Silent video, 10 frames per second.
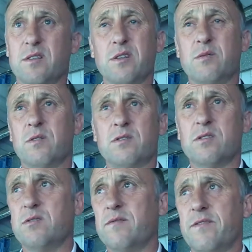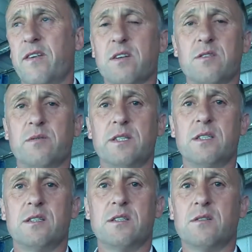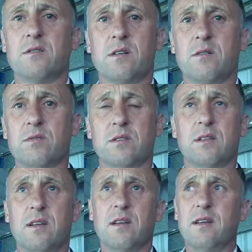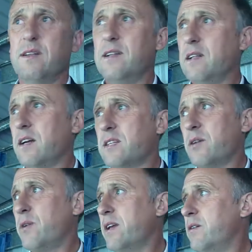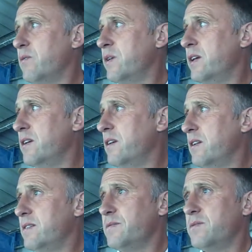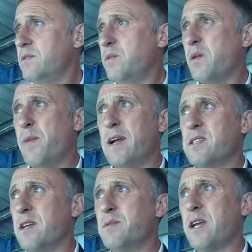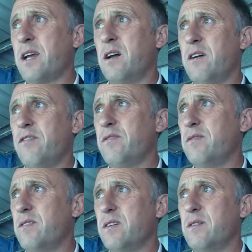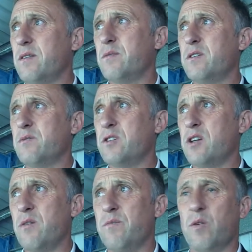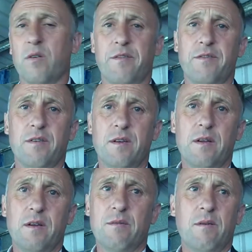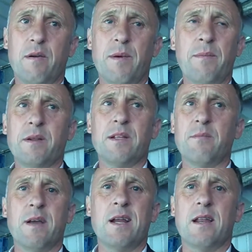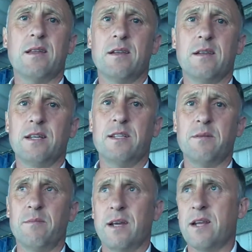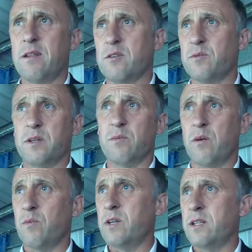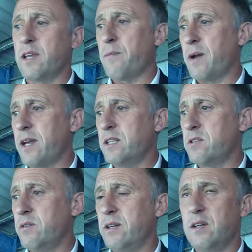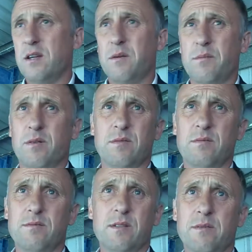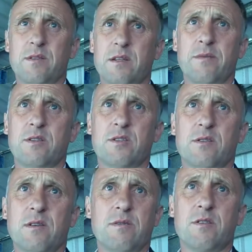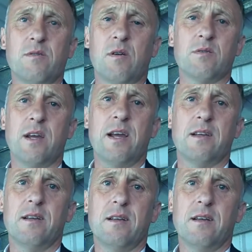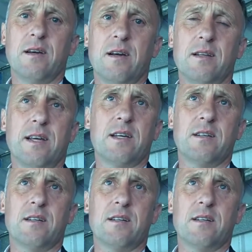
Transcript: The third one, just far too easy to score goals. And like I said, we're the better team second half. You know, we showed more of what we're about, but it didn't mean anything. It didn't mean it because we didn't get back into it. But there were two goals ahead, and they